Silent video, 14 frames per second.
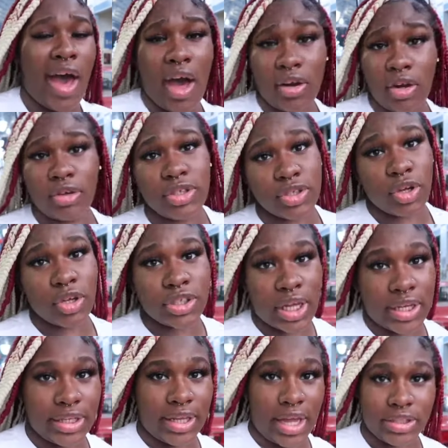don't know if she told
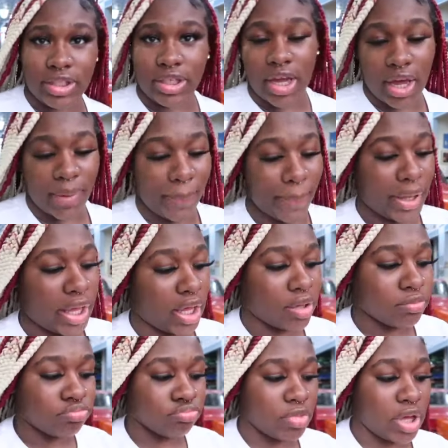y'all the date today, but
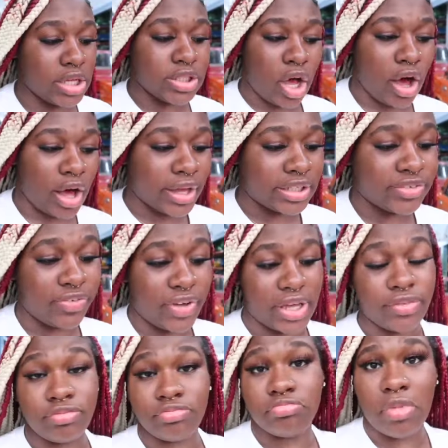it's August
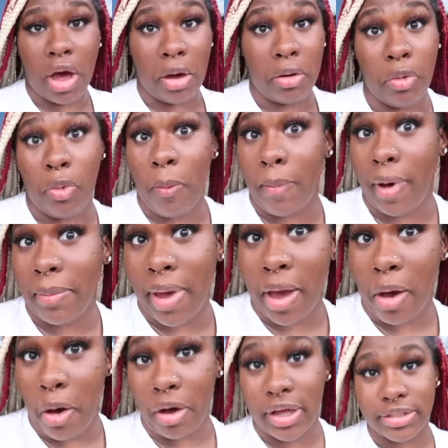5th. Oh, my
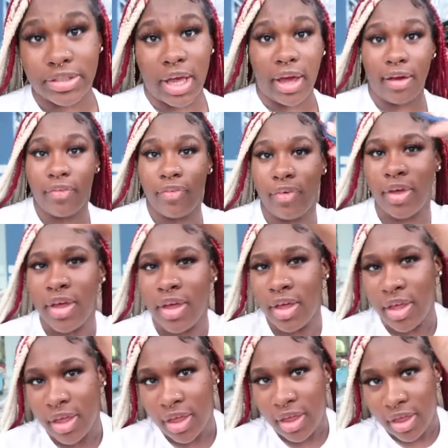bad. August 8th.
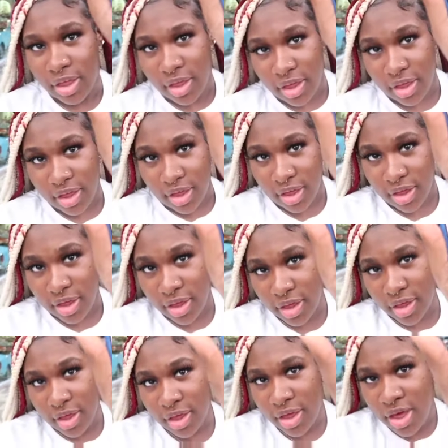I
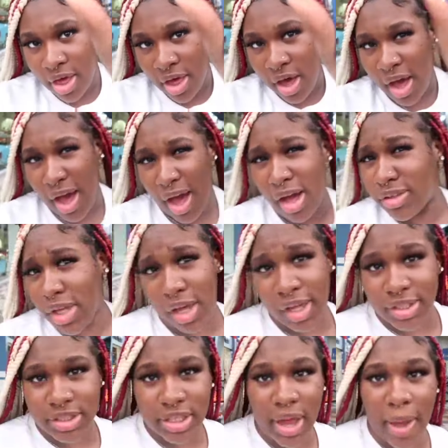don't think y'all
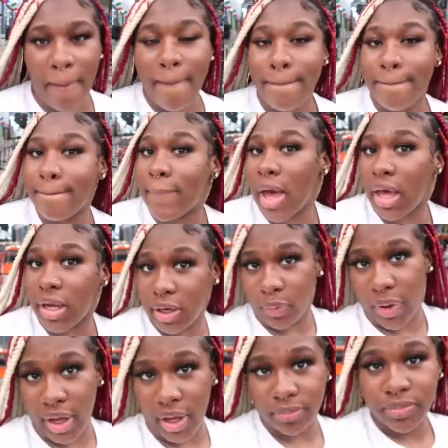can see that. But
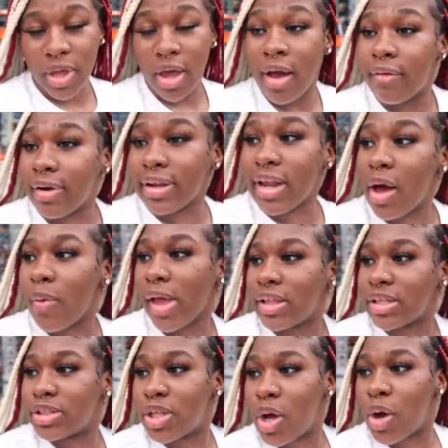anyway, right now we at
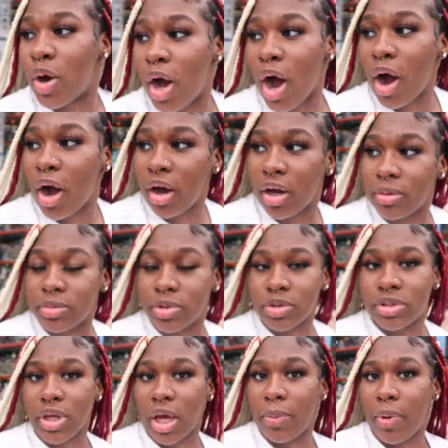this little car
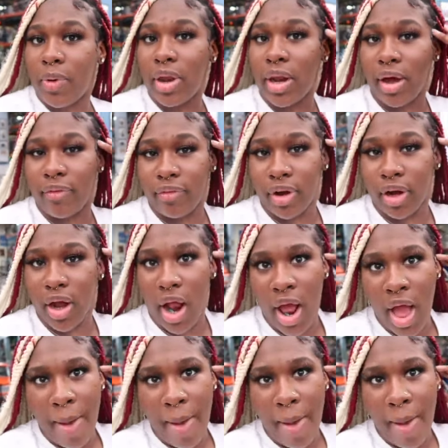museum or whatever.